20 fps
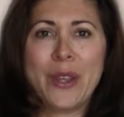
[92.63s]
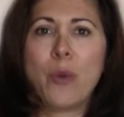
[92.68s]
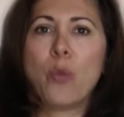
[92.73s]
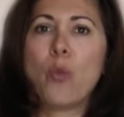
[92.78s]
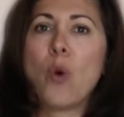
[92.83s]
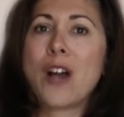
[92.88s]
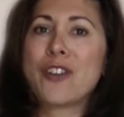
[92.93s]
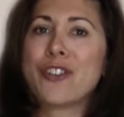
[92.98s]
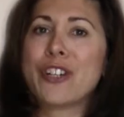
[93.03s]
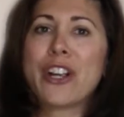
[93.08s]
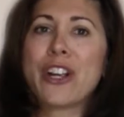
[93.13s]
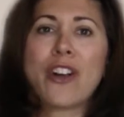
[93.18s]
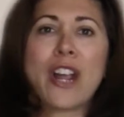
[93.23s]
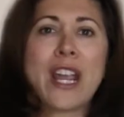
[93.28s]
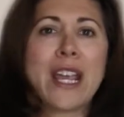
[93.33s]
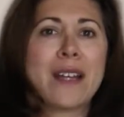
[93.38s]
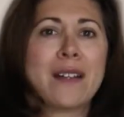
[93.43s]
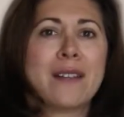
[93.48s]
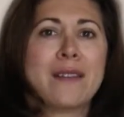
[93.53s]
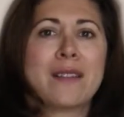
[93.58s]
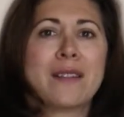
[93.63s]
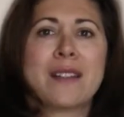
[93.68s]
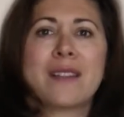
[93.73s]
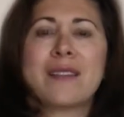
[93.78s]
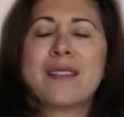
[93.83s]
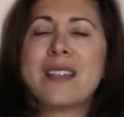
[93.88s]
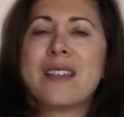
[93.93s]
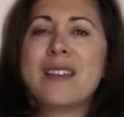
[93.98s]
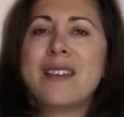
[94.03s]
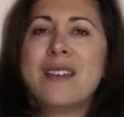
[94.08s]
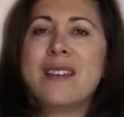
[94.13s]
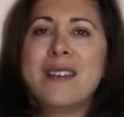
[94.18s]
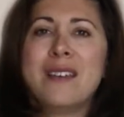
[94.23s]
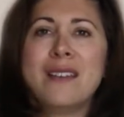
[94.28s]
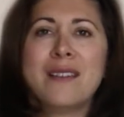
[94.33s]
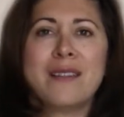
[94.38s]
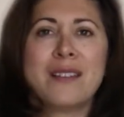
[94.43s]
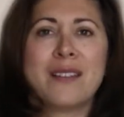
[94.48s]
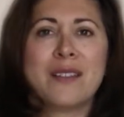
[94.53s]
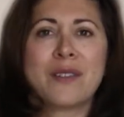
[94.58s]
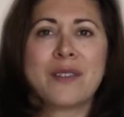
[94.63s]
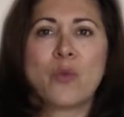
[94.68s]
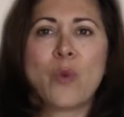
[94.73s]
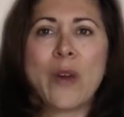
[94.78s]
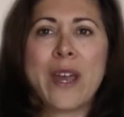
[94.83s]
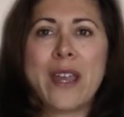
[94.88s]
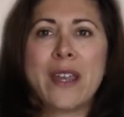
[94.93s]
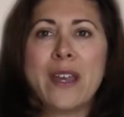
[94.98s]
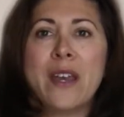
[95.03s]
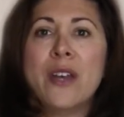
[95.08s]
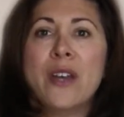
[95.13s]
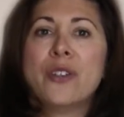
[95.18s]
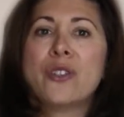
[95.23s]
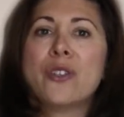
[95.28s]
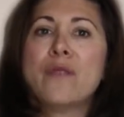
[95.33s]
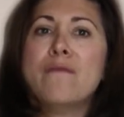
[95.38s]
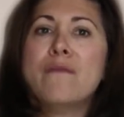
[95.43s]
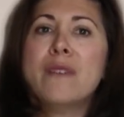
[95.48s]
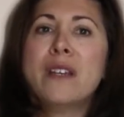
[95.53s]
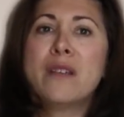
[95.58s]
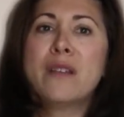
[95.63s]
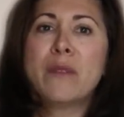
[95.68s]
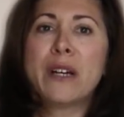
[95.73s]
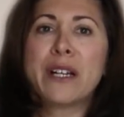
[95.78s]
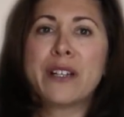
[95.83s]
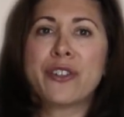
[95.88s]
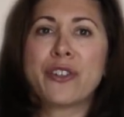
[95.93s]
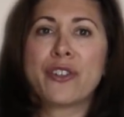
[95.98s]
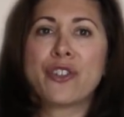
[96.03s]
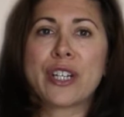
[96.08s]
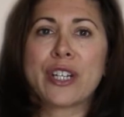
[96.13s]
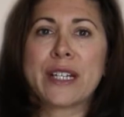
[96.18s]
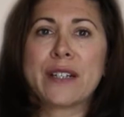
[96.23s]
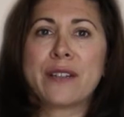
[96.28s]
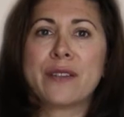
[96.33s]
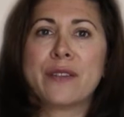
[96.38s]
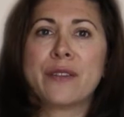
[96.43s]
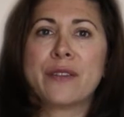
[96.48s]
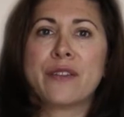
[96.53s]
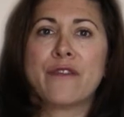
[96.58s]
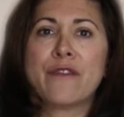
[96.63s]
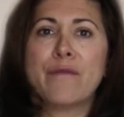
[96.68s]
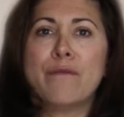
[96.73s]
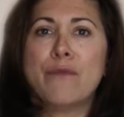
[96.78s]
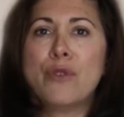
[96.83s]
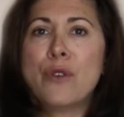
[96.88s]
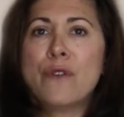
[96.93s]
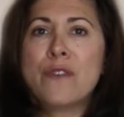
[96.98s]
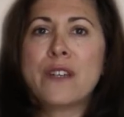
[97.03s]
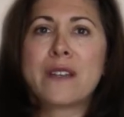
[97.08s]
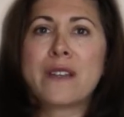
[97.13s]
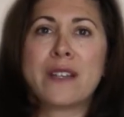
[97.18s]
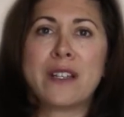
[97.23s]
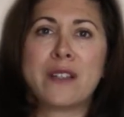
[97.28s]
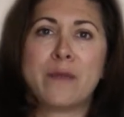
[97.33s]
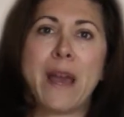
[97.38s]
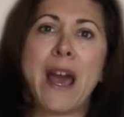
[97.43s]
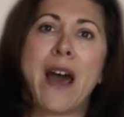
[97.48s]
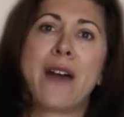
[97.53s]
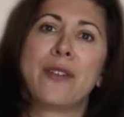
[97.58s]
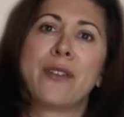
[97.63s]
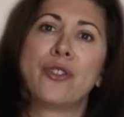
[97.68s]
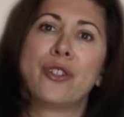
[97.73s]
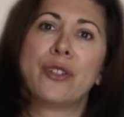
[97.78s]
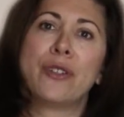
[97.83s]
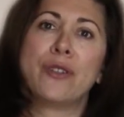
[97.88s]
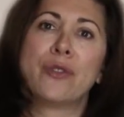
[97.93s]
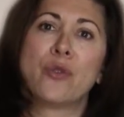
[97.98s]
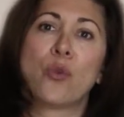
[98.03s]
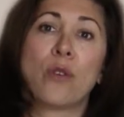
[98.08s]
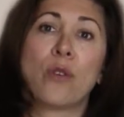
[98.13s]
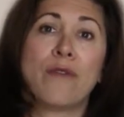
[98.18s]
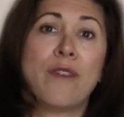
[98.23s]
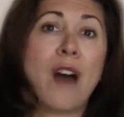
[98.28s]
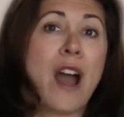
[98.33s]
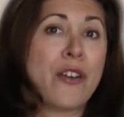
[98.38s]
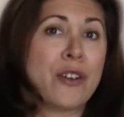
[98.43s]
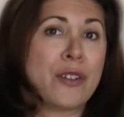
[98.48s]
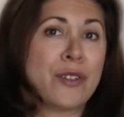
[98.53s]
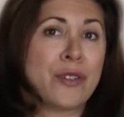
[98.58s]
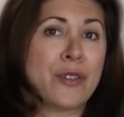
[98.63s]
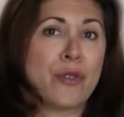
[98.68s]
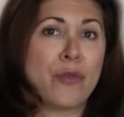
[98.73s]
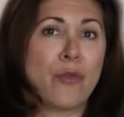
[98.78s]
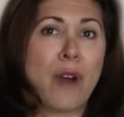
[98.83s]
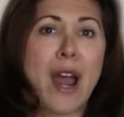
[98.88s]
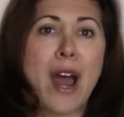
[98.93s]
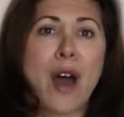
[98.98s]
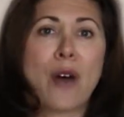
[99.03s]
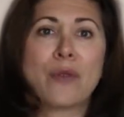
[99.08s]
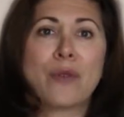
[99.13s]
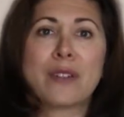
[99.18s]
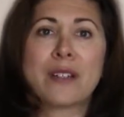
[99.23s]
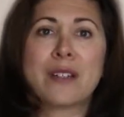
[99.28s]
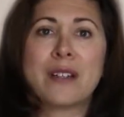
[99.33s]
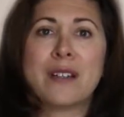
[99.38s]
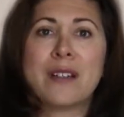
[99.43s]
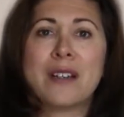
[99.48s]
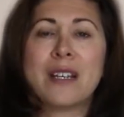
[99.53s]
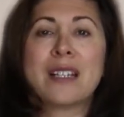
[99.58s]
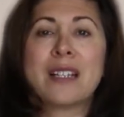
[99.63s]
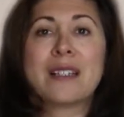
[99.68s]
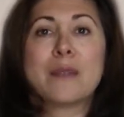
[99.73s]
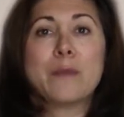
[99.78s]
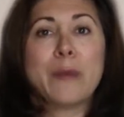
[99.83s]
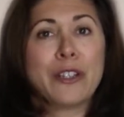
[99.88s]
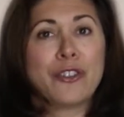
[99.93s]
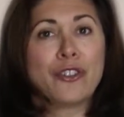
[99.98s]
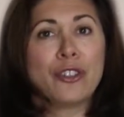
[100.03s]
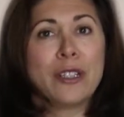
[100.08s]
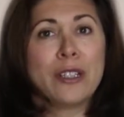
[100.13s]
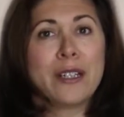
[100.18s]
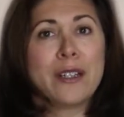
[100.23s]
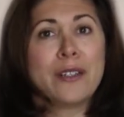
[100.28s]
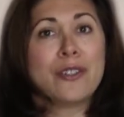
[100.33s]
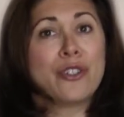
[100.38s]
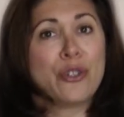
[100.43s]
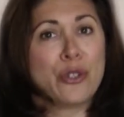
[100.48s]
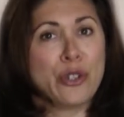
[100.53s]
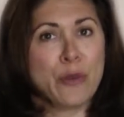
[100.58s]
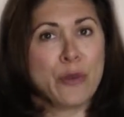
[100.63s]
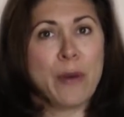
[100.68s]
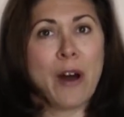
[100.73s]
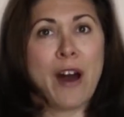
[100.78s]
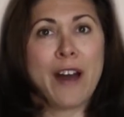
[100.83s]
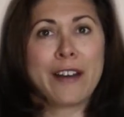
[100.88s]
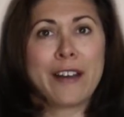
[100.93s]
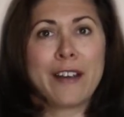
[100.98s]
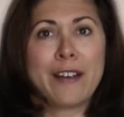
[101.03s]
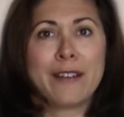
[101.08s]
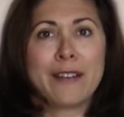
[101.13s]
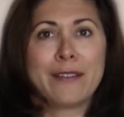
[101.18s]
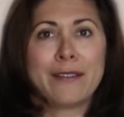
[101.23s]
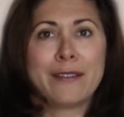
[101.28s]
Washing your hands is the easiest way to minimize your chances of moving these pathogens or viruses around, especially into your body.